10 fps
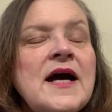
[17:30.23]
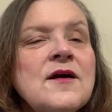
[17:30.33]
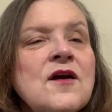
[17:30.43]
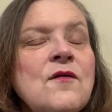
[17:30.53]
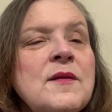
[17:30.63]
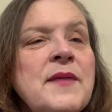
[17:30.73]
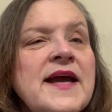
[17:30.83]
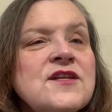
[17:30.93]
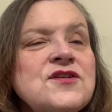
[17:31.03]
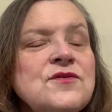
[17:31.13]
Going
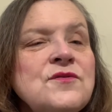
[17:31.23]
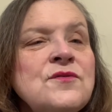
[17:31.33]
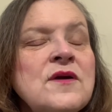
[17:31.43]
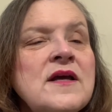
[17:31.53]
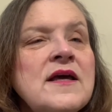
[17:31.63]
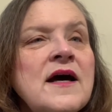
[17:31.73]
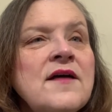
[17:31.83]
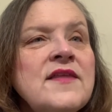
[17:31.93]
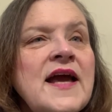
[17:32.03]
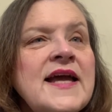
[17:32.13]
back to
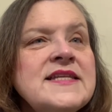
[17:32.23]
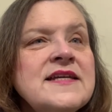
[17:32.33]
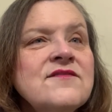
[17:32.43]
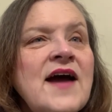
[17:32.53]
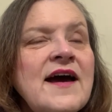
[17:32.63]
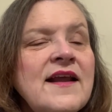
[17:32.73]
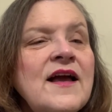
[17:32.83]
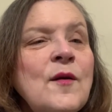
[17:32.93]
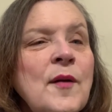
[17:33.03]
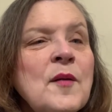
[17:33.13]
the idea of how to
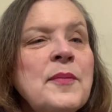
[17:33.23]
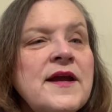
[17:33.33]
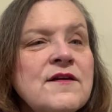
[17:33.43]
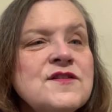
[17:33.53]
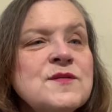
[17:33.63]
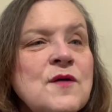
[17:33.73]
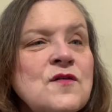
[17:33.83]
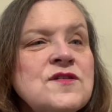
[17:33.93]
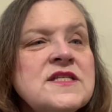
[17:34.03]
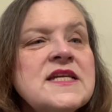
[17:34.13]
help our parents
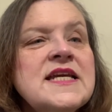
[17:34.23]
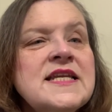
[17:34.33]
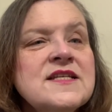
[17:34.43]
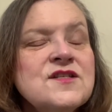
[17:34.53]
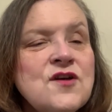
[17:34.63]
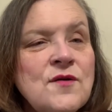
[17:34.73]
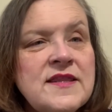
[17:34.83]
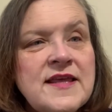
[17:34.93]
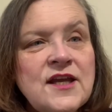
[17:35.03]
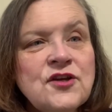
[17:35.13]
most, it is knowing
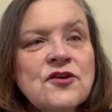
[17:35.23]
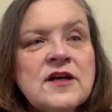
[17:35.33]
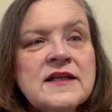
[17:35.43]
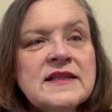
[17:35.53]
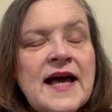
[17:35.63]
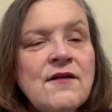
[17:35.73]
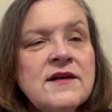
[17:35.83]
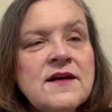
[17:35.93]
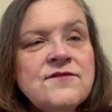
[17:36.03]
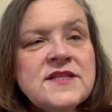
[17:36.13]
that you're going to allow
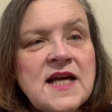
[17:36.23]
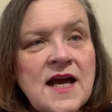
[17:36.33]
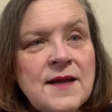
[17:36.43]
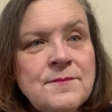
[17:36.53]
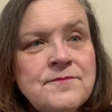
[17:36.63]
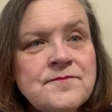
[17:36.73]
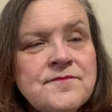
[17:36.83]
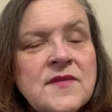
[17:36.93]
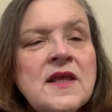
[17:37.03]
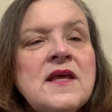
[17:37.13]
enough time
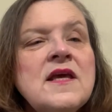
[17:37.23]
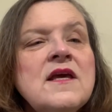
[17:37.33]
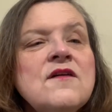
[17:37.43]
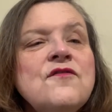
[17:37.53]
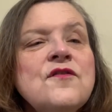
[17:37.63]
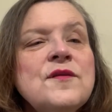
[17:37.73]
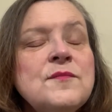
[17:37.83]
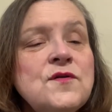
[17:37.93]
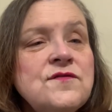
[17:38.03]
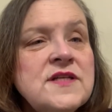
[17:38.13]
for the
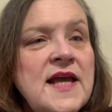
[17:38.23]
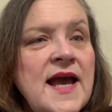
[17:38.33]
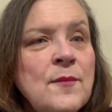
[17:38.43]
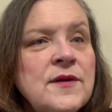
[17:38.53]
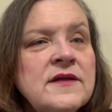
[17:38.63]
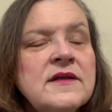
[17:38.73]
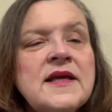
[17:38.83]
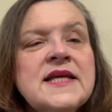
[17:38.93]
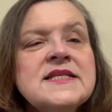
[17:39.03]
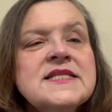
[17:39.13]
move to happen
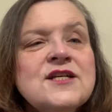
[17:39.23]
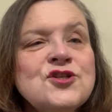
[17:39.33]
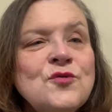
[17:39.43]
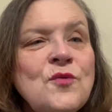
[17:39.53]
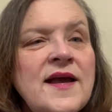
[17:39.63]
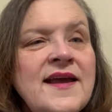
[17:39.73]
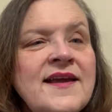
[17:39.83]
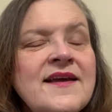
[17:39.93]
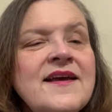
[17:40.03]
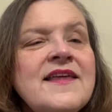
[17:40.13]
in such a way
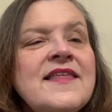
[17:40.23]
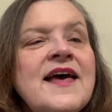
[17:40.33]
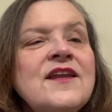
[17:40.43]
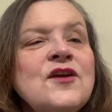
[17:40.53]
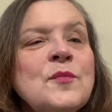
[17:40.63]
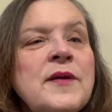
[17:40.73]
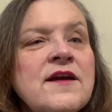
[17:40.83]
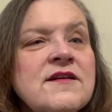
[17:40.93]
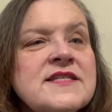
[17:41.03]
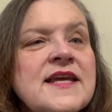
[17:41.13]
that your
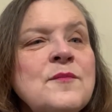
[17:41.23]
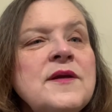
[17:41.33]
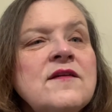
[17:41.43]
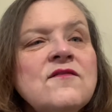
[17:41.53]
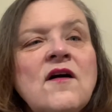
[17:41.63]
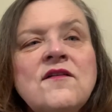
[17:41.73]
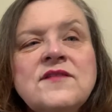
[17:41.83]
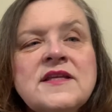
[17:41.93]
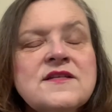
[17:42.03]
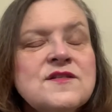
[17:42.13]
parents can be involved
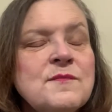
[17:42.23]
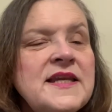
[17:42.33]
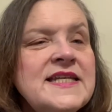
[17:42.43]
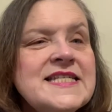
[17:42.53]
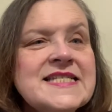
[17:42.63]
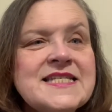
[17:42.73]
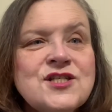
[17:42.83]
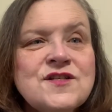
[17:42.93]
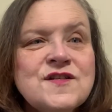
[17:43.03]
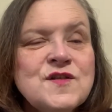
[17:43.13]
in as many
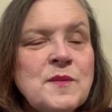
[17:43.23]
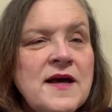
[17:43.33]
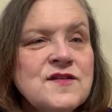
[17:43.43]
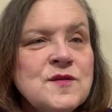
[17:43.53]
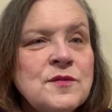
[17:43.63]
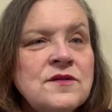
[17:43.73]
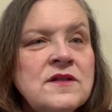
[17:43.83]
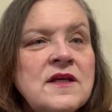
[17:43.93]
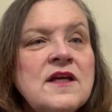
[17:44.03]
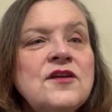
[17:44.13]
decisions as possible.
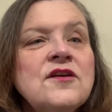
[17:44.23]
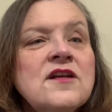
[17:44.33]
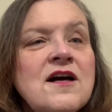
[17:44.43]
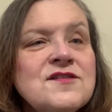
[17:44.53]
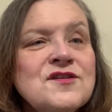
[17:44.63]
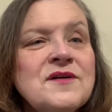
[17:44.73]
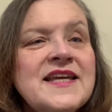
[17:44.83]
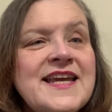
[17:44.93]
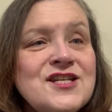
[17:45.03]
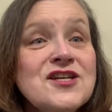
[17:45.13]
You can also
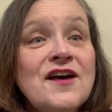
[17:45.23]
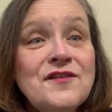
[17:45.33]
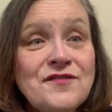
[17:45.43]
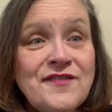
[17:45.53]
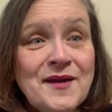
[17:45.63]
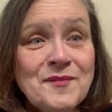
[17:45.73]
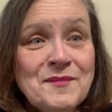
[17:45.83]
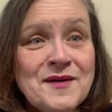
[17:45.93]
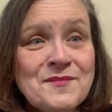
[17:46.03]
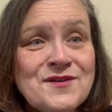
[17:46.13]
engage other family
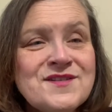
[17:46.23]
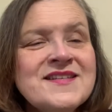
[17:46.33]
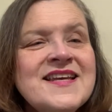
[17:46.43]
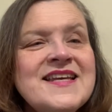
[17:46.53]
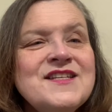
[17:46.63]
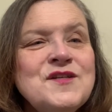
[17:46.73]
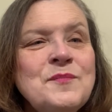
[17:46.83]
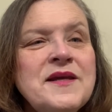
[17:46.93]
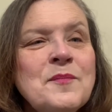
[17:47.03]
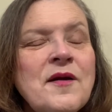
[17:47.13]
members to
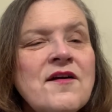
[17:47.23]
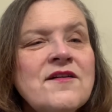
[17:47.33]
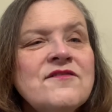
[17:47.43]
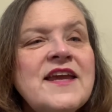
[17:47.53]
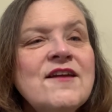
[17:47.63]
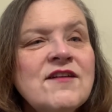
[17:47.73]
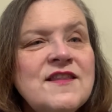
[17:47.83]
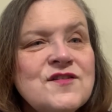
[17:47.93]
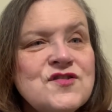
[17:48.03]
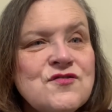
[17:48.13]
be a part of hearing
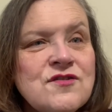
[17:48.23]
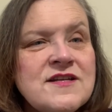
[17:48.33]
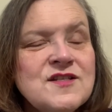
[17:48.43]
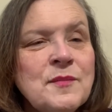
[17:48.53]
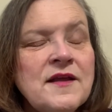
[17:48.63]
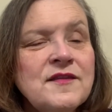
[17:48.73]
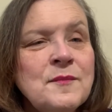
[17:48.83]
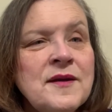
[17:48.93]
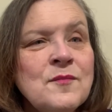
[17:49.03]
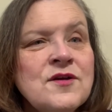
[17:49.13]
the stories about the
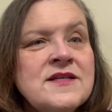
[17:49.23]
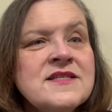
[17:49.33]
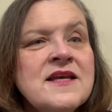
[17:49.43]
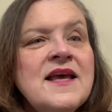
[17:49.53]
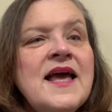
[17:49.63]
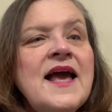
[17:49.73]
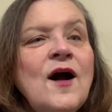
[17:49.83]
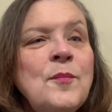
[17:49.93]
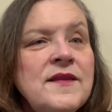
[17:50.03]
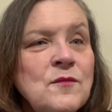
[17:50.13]
memories,
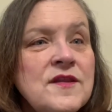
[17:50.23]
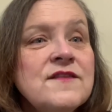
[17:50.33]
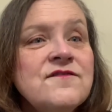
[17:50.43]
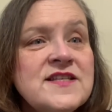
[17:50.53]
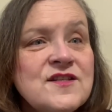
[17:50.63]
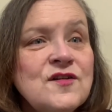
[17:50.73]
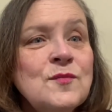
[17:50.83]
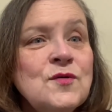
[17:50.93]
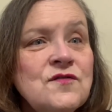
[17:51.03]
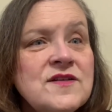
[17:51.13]
helping with the physical
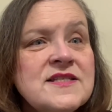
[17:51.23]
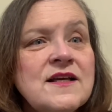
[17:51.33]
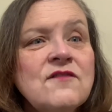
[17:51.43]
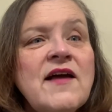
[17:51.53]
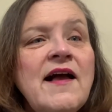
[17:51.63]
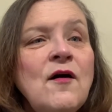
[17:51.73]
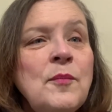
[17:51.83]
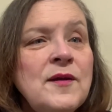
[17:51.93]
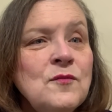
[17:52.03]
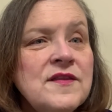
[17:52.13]
move itself,
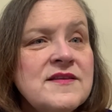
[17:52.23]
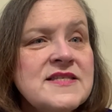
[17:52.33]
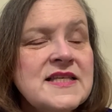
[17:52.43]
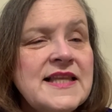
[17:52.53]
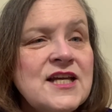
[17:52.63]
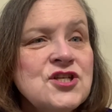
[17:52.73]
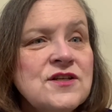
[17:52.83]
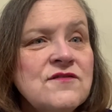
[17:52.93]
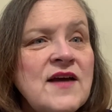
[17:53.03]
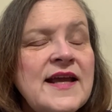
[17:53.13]
helping with the selection
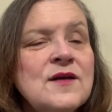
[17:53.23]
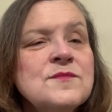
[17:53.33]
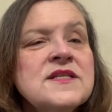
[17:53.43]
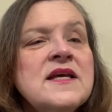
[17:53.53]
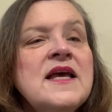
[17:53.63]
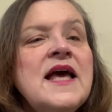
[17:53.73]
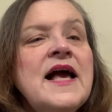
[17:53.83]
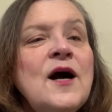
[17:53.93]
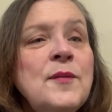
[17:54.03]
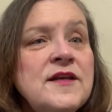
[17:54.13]
of items,
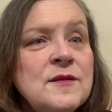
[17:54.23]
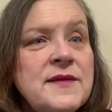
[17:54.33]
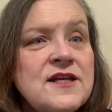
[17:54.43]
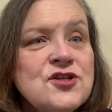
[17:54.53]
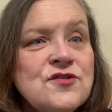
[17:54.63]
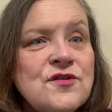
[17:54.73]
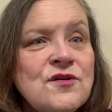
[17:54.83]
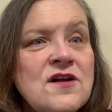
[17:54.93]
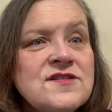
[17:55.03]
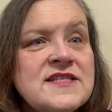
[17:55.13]
helping to make sure they're
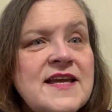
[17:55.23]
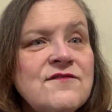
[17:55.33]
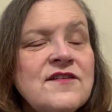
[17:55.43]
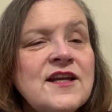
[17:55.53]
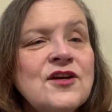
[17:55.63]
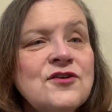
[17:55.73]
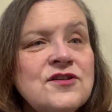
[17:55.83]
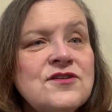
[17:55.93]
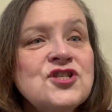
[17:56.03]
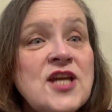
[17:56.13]
all safe and in
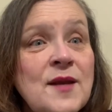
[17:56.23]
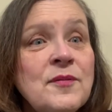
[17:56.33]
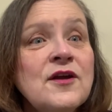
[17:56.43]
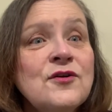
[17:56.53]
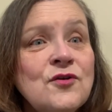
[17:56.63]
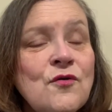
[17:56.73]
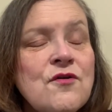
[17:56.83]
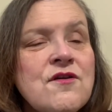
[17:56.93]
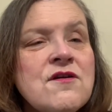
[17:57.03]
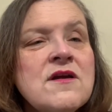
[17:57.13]
good shape and good
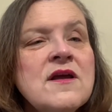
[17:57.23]
order,